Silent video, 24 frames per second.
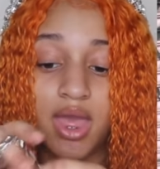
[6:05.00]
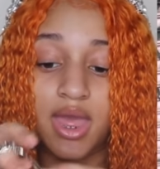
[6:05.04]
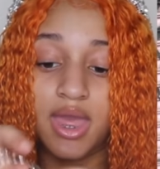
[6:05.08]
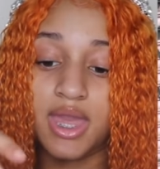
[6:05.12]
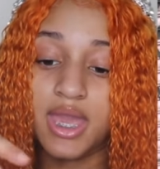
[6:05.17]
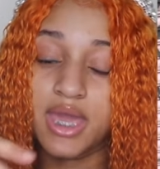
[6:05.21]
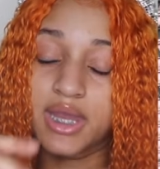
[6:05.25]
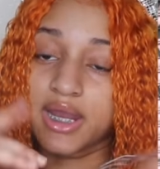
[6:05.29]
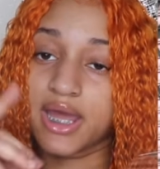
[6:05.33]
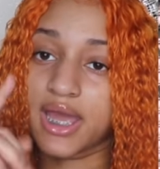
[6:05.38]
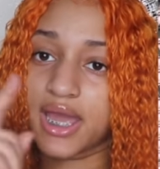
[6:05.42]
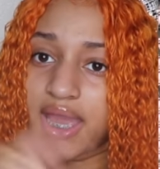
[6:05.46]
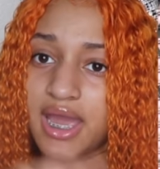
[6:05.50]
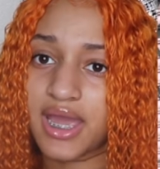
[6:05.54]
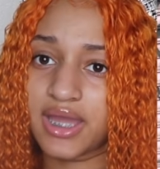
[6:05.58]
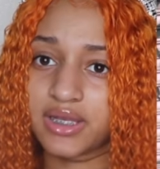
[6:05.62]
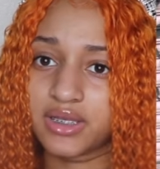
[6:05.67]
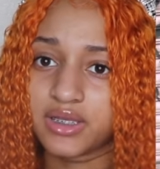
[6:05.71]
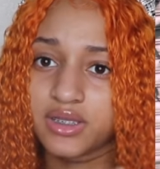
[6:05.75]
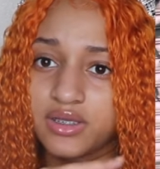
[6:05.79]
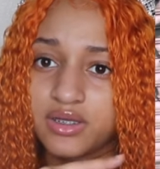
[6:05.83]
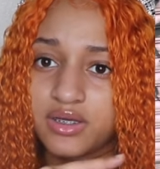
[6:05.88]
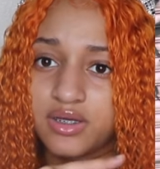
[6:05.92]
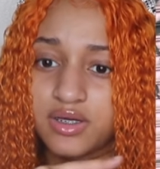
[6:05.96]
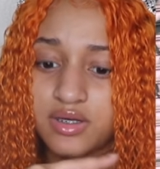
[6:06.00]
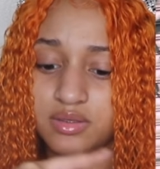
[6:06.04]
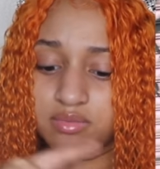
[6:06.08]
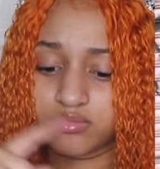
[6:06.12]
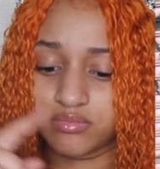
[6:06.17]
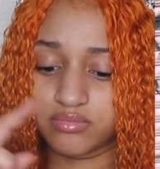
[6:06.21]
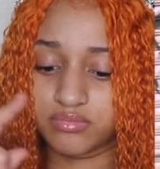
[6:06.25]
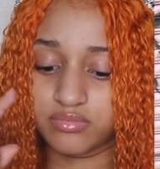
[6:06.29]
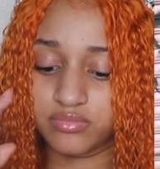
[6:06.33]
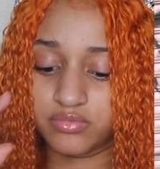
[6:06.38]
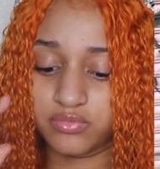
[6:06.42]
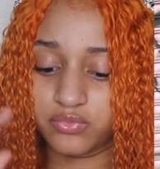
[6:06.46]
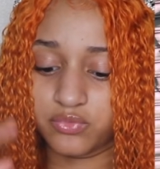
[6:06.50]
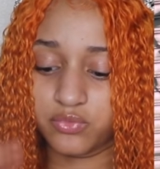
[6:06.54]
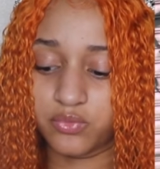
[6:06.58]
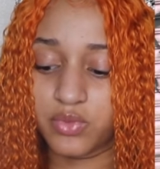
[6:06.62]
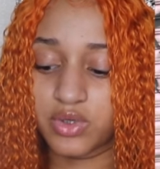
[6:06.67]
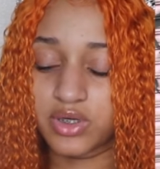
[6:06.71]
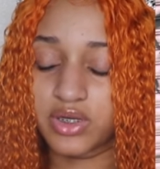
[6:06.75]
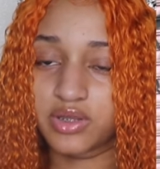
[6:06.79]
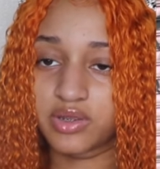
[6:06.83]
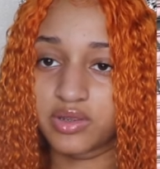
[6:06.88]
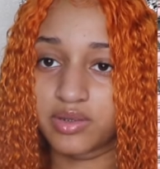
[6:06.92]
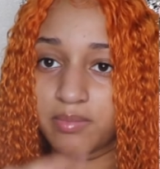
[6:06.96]
And I had
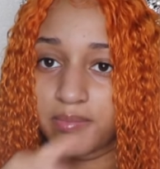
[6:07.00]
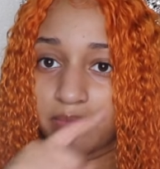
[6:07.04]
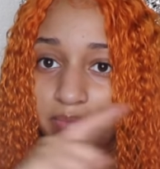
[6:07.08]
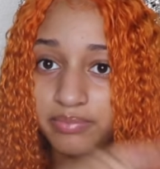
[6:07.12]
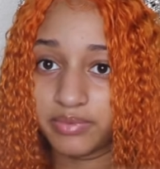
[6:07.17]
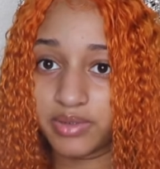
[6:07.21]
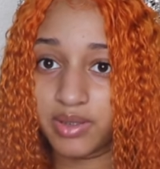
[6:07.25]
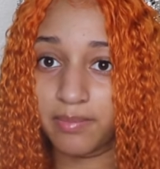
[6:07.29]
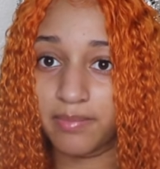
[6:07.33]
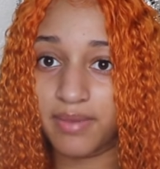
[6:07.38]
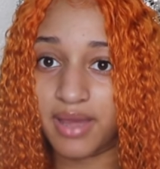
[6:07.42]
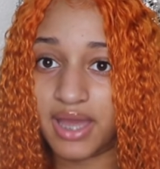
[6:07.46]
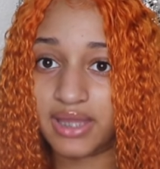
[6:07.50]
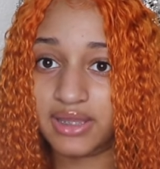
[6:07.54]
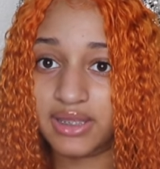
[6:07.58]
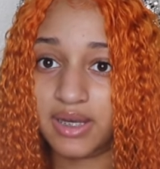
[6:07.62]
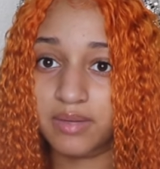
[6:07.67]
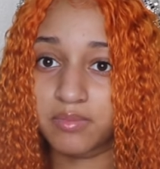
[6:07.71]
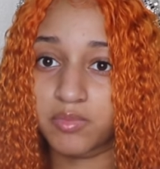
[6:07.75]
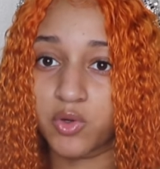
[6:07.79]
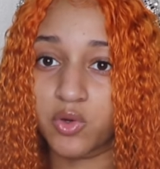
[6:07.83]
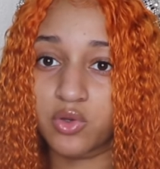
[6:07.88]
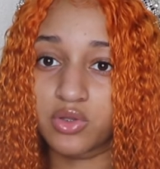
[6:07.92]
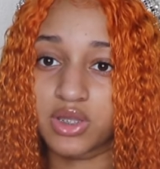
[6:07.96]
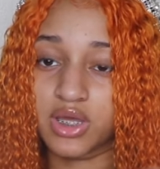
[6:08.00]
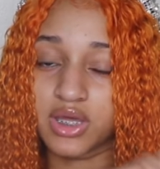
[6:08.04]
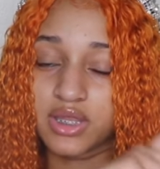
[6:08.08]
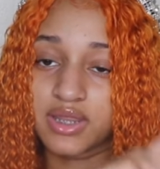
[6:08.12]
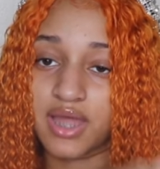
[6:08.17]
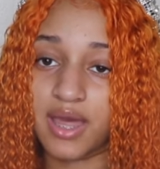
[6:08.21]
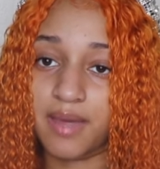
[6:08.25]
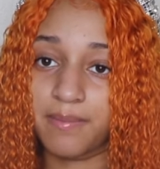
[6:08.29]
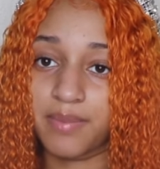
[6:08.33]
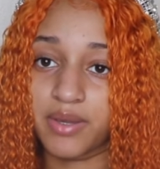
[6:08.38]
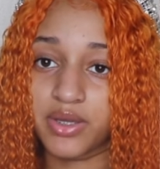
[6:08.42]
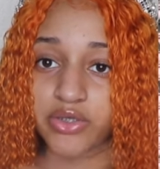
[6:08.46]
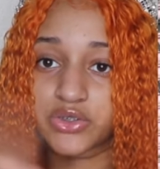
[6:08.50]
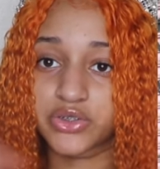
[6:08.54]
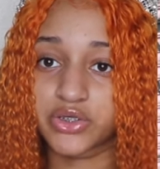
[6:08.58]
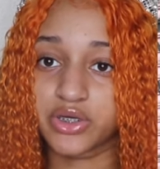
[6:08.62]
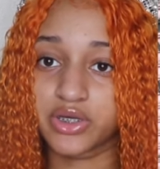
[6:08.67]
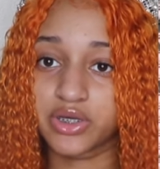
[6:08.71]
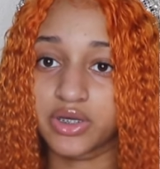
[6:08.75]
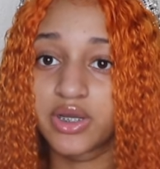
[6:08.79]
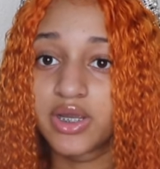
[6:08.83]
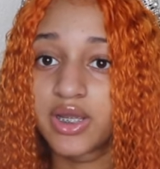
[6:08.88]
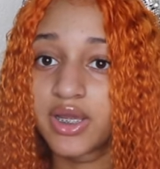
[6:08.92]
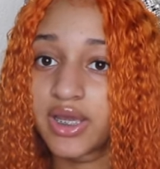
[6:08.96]
one of the bag that I'm holding in that
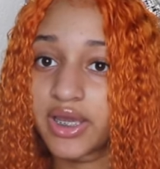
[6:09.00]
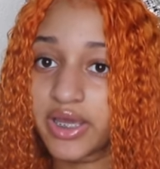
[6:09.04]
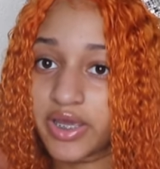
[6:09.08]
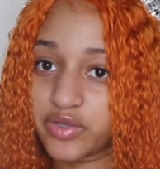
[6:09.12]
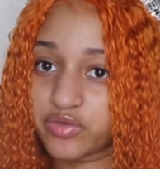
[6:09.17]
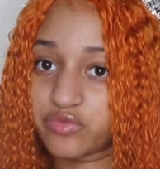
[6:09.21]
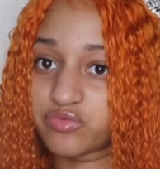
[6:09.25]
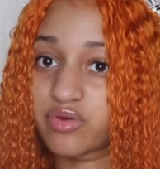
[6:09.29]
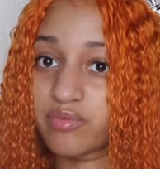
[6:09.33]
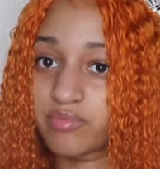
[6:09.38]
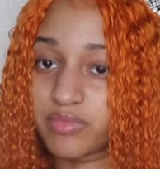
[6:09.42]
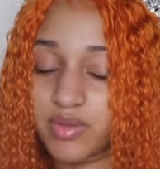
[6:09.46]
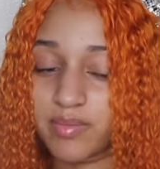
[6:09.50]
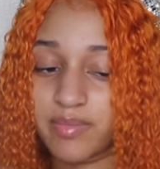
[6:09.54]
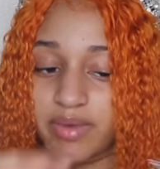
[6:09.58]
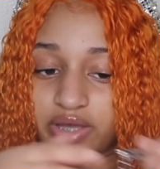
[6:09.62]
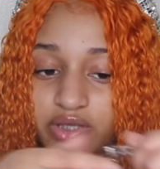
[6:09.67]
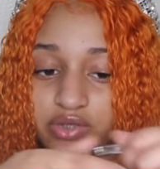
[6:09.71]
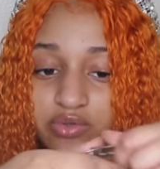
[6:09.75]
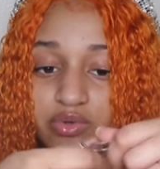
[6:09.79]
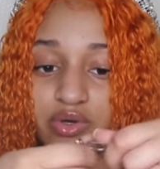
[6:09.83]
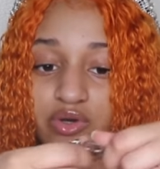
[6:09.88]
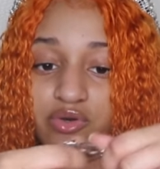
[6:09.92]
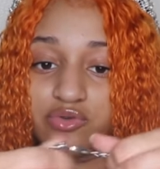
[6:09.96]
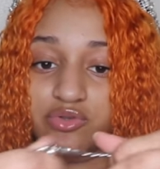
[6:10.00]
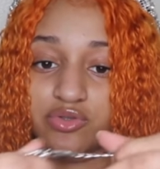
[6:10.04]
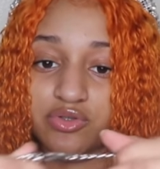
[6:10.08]
picture is from them as well.